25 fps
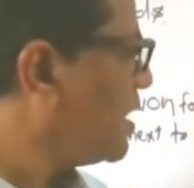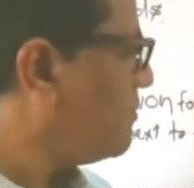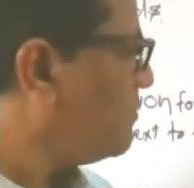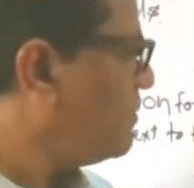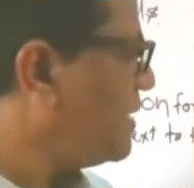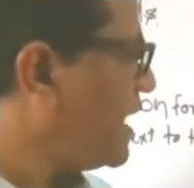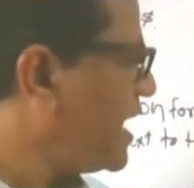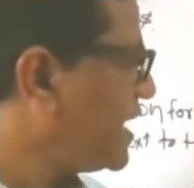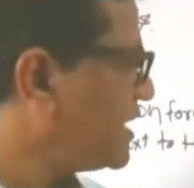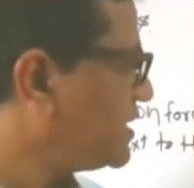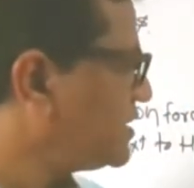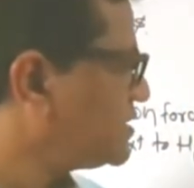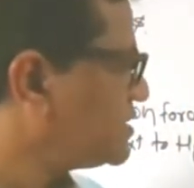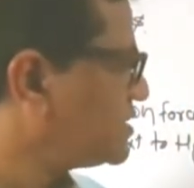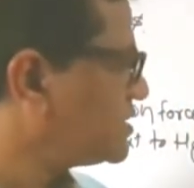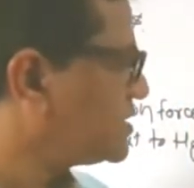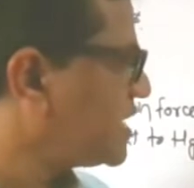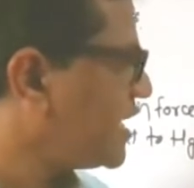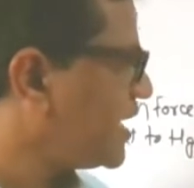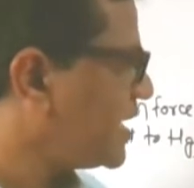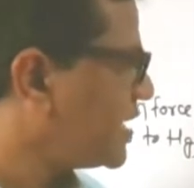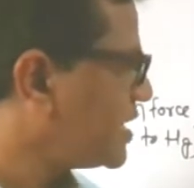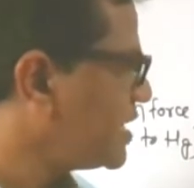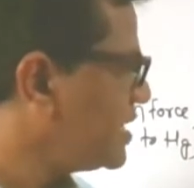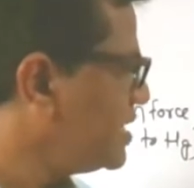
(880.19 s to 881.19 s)
Plants
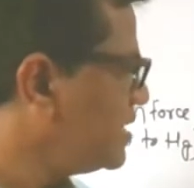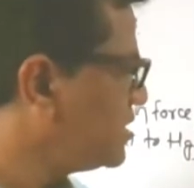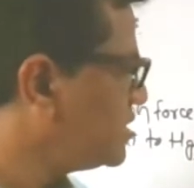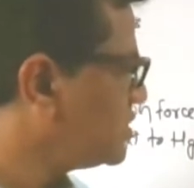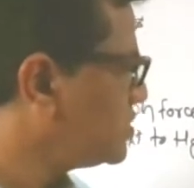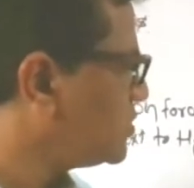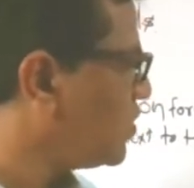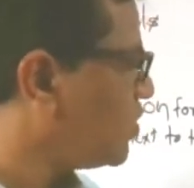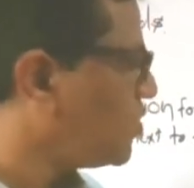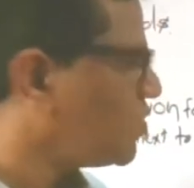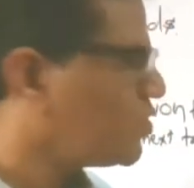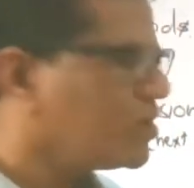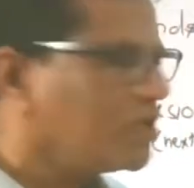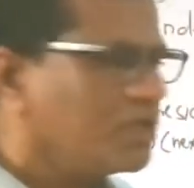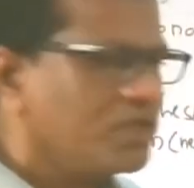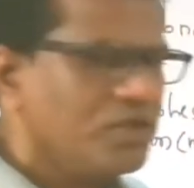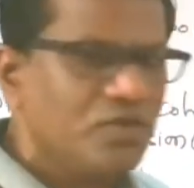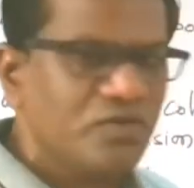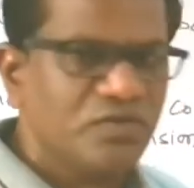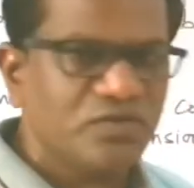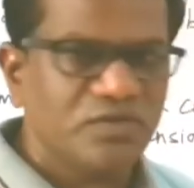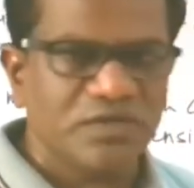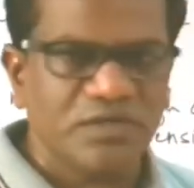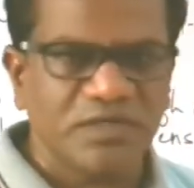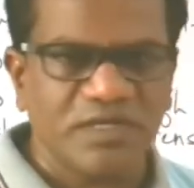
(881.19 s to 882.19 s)
take dissolved
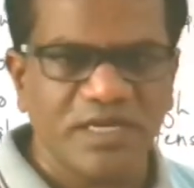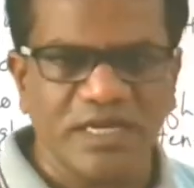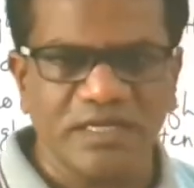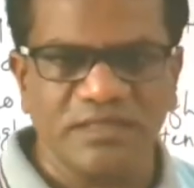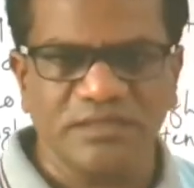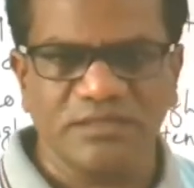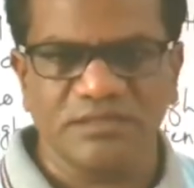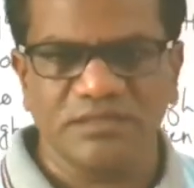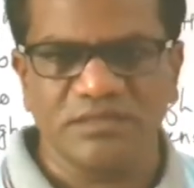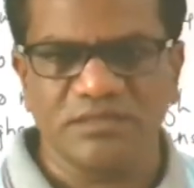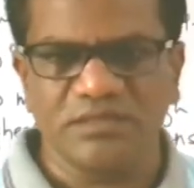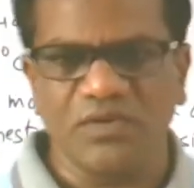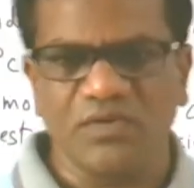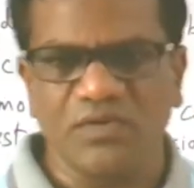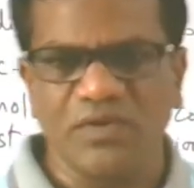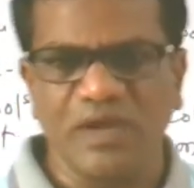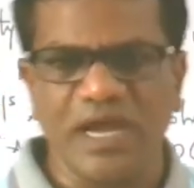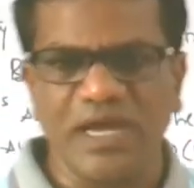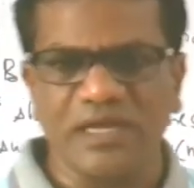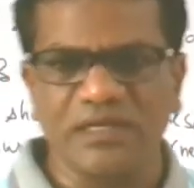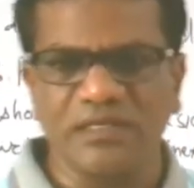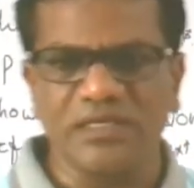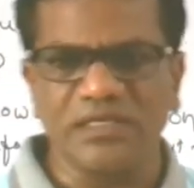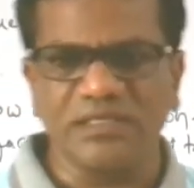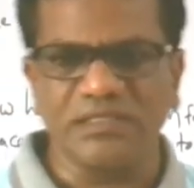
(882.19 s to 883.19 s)
nutrients. Now
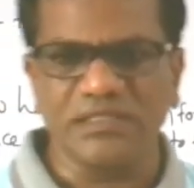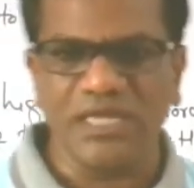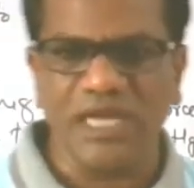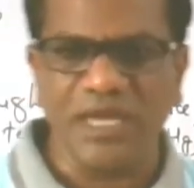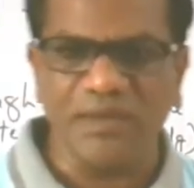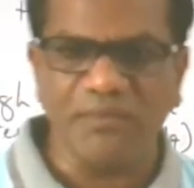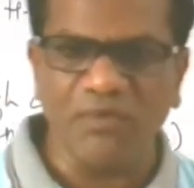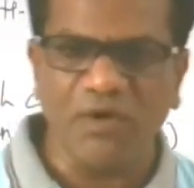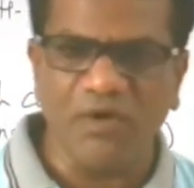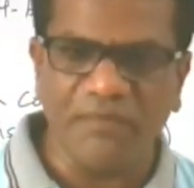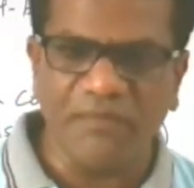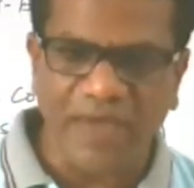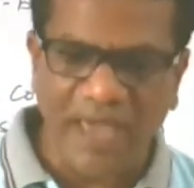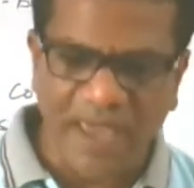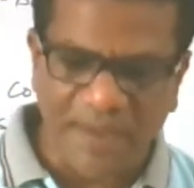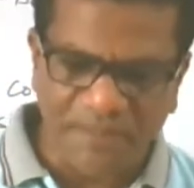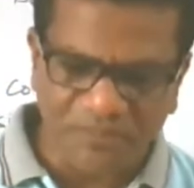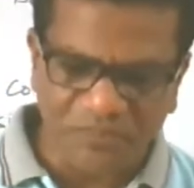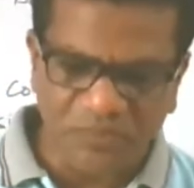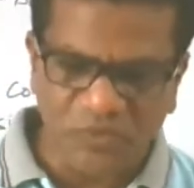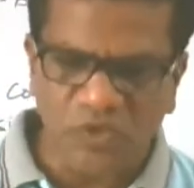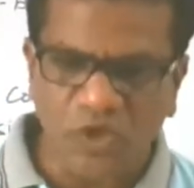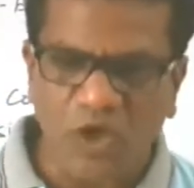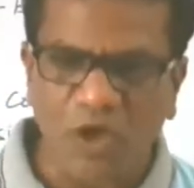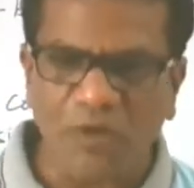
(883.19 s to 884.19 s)
at the time of
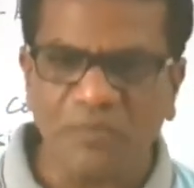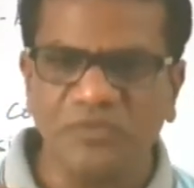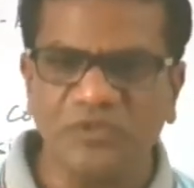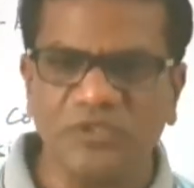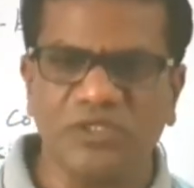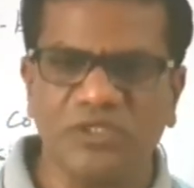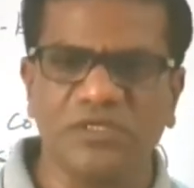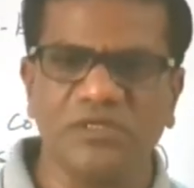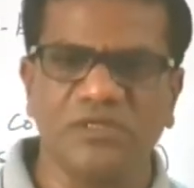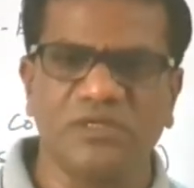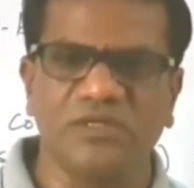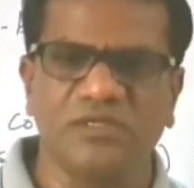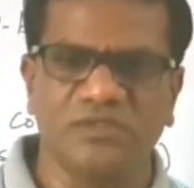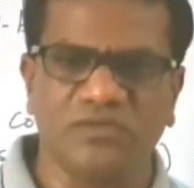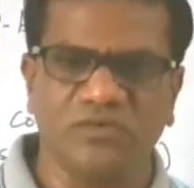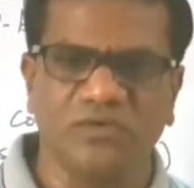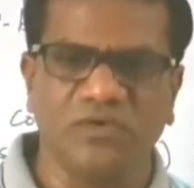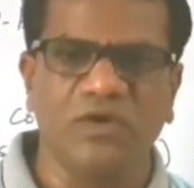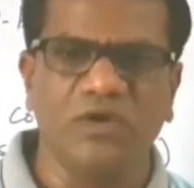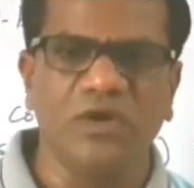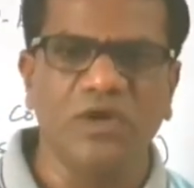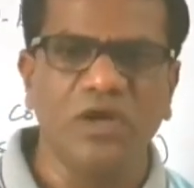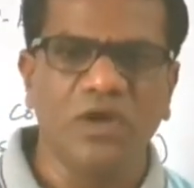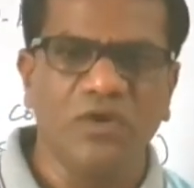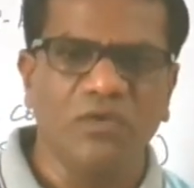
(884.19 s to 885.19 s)
absorption
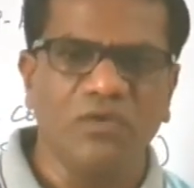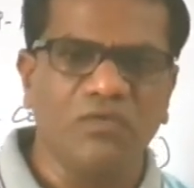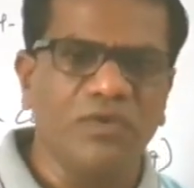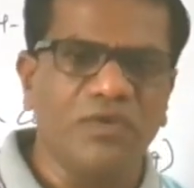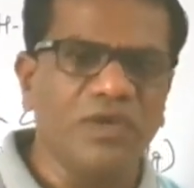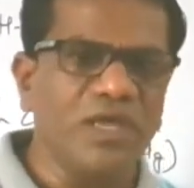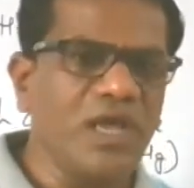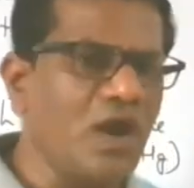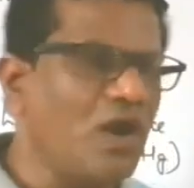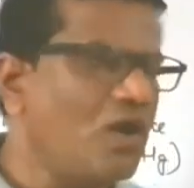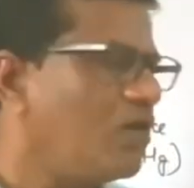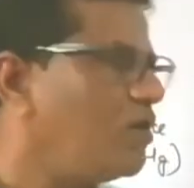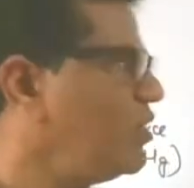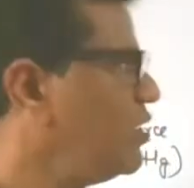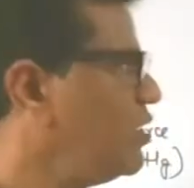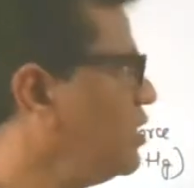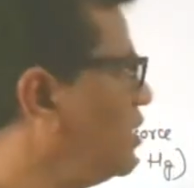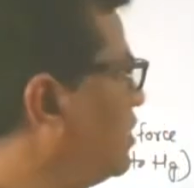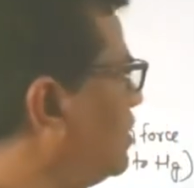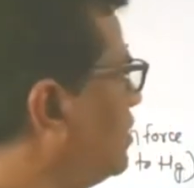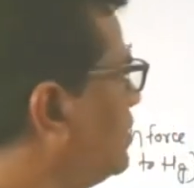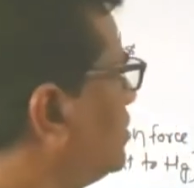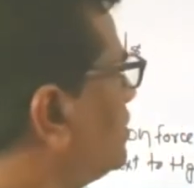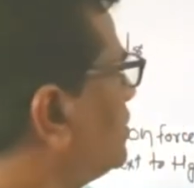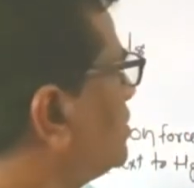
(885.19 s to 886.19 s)
also, we
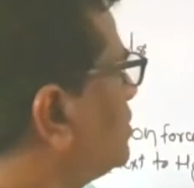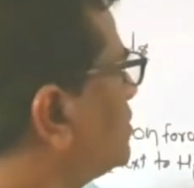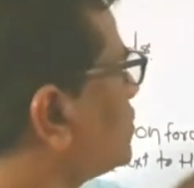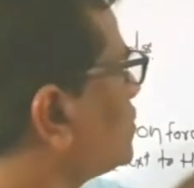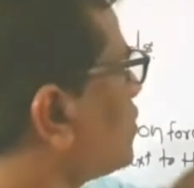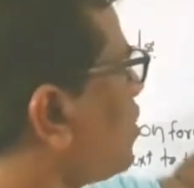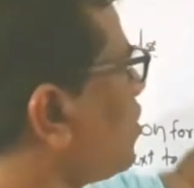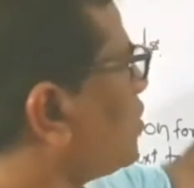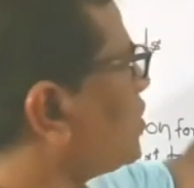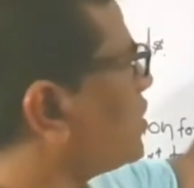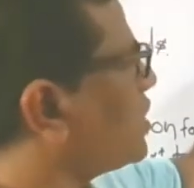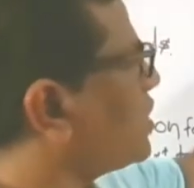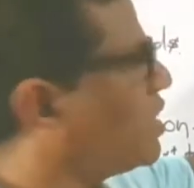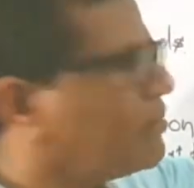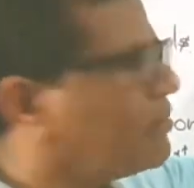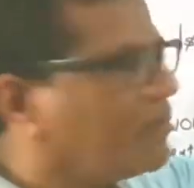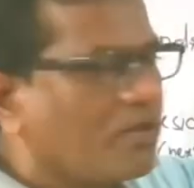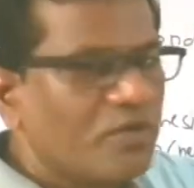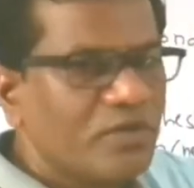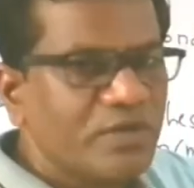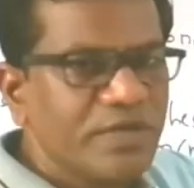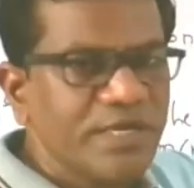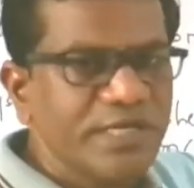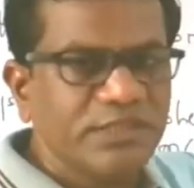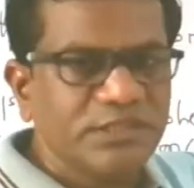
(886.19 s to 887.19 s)
have talked
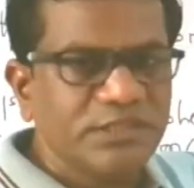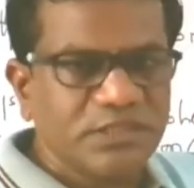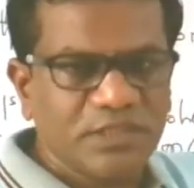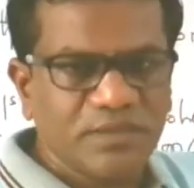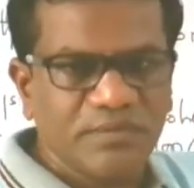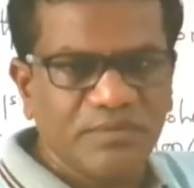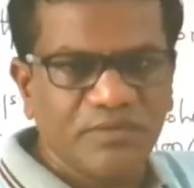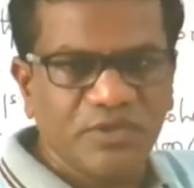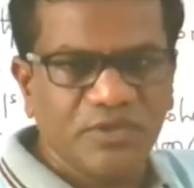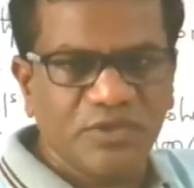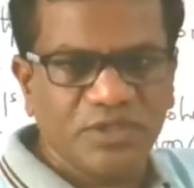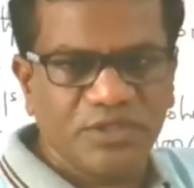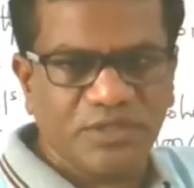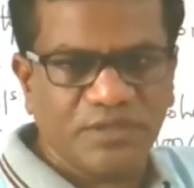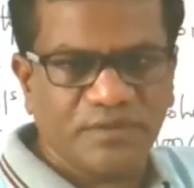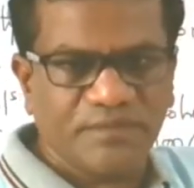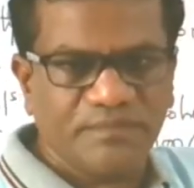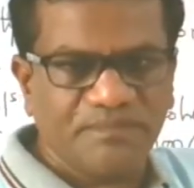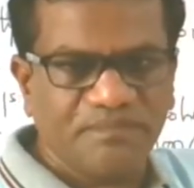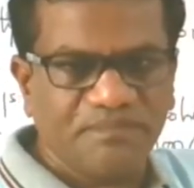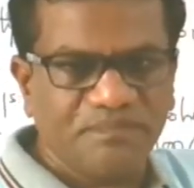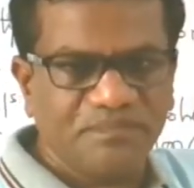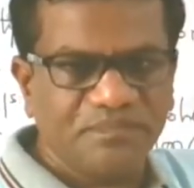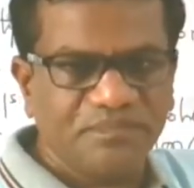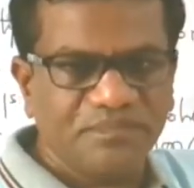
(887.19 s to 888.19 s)
about
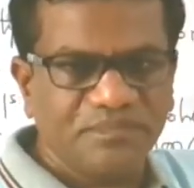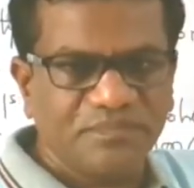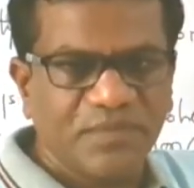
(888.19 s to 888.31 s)
distribution.